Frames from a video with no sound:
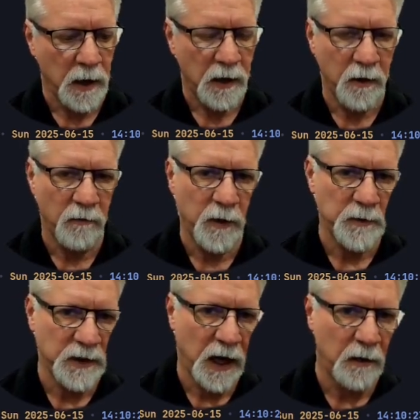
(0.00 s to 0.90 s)
NeoVim
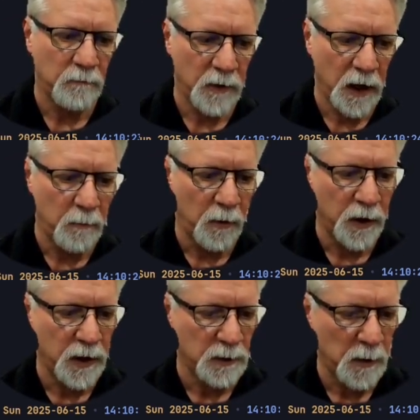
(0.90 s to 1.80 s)
is kind of
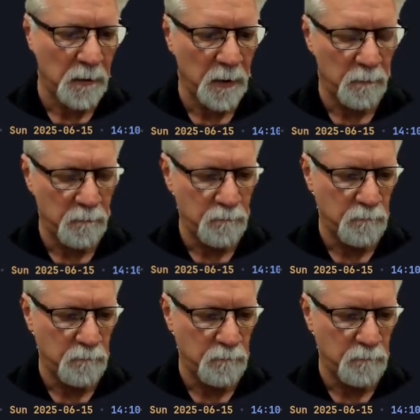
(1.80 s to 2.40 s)
bulky. That's probably the